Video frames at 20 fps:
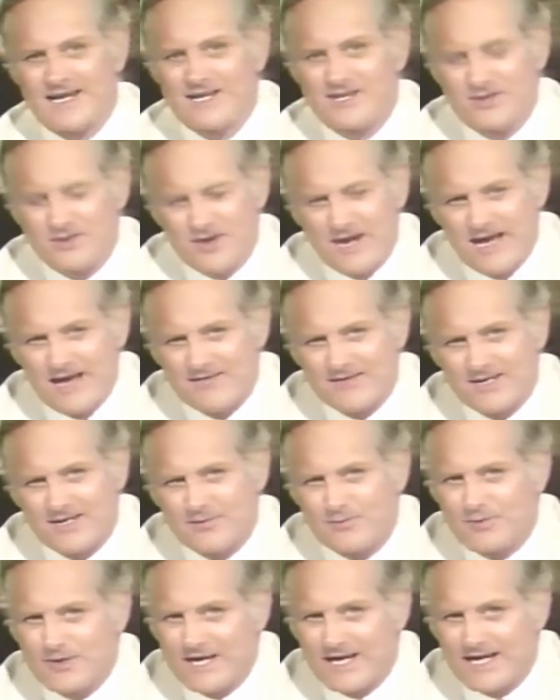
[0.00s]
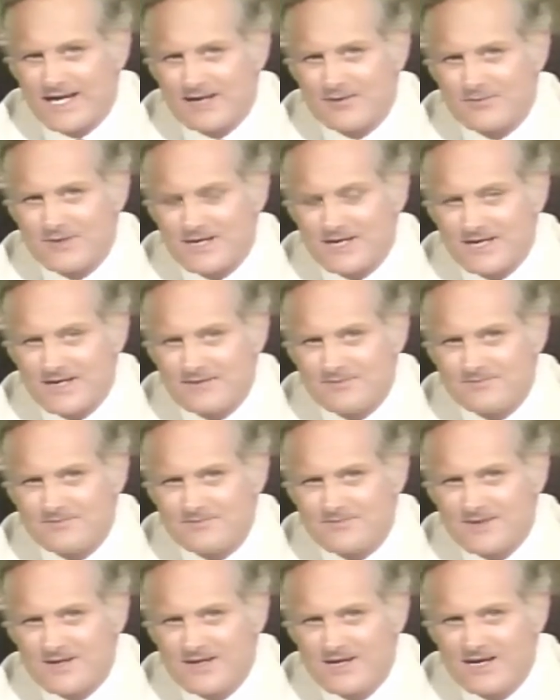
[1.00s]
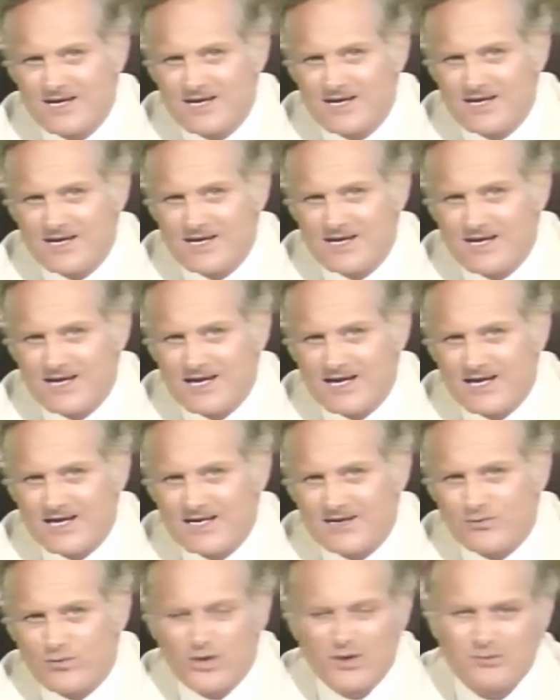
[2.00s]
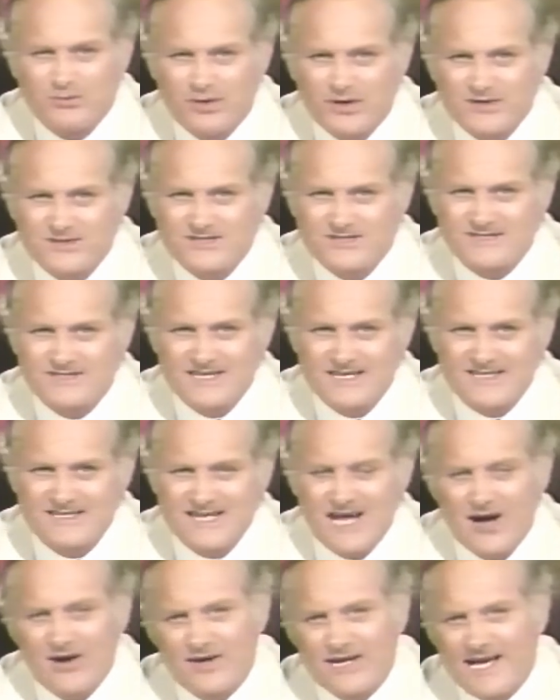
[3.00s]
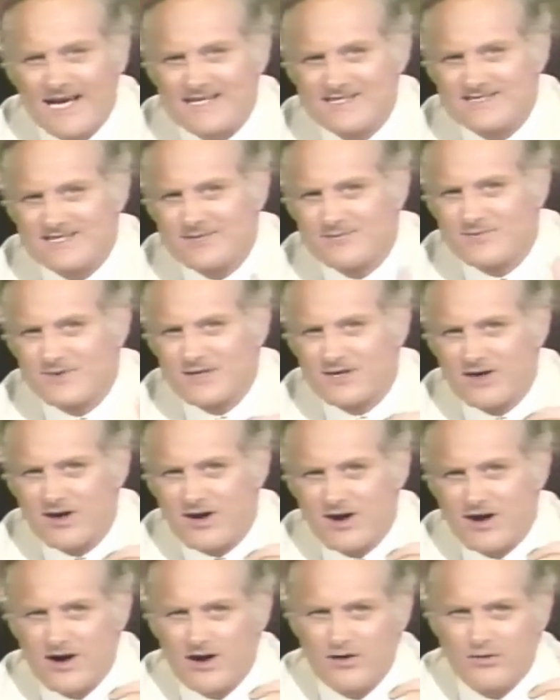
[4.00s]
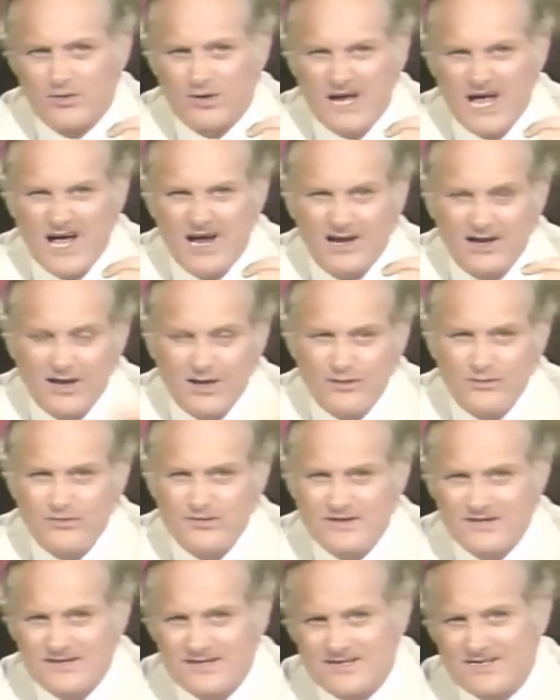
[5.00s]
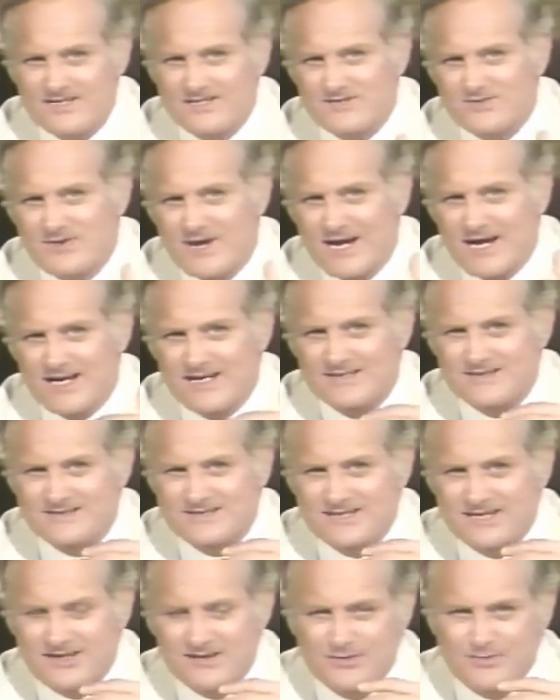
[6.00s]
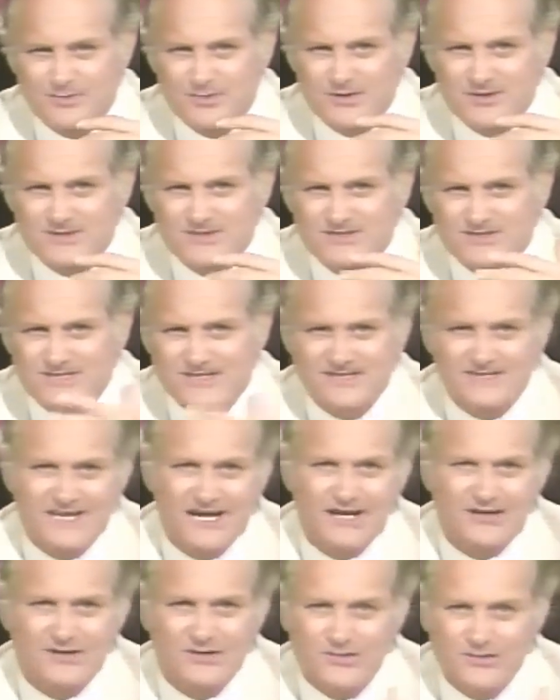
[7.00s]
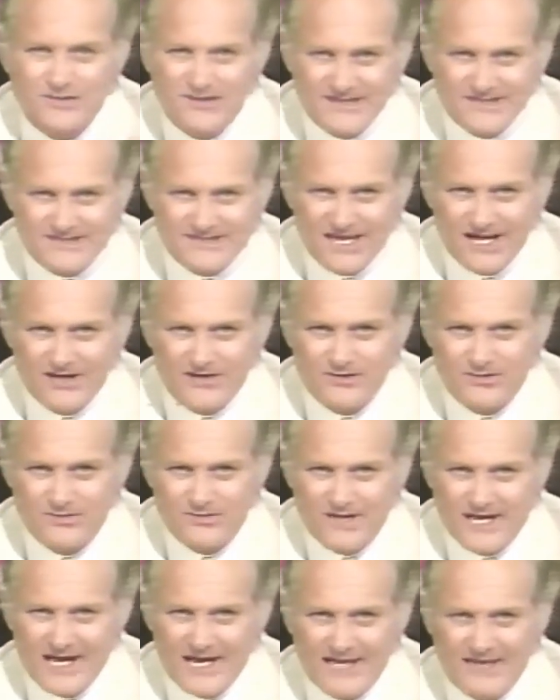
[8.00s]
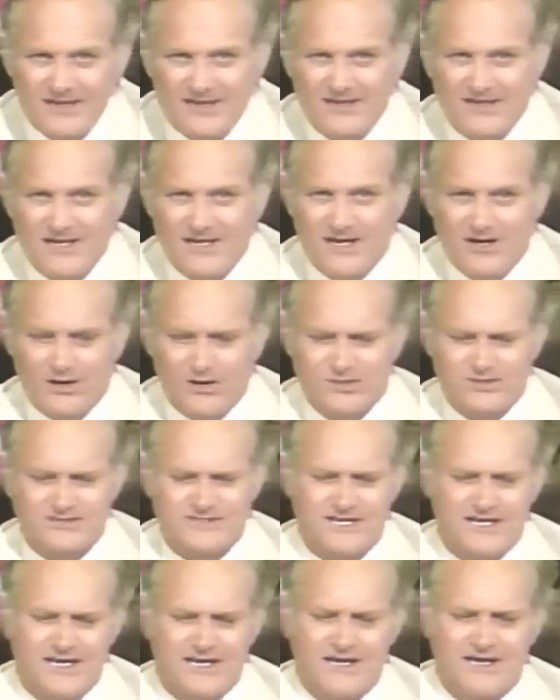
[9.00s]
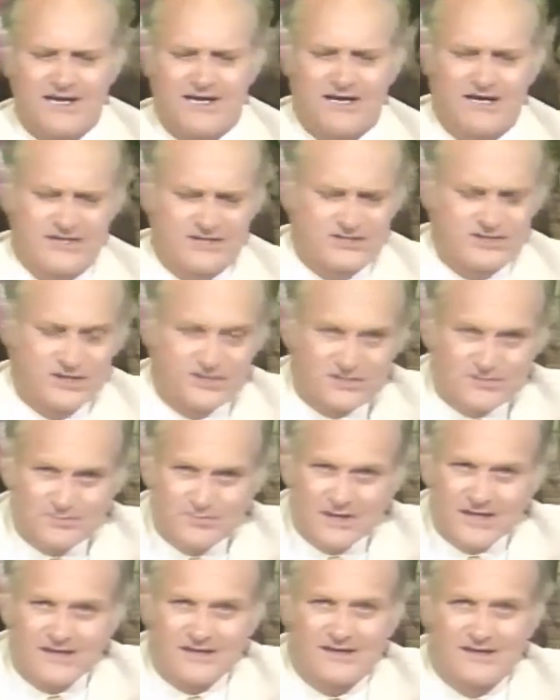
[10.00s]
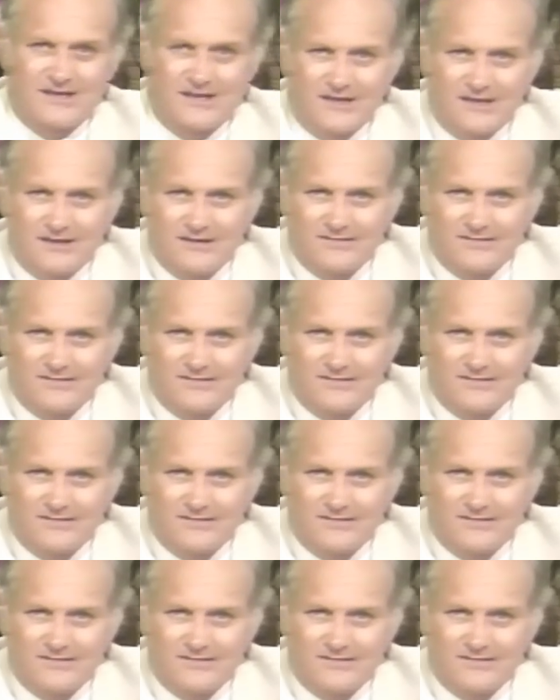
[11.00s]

and you're having a planning meeting, And one person says, I'll gas up the car, well, I'll load the tennis rackets. Another person says, I'll do this, I'll do that. Or say a church picnic.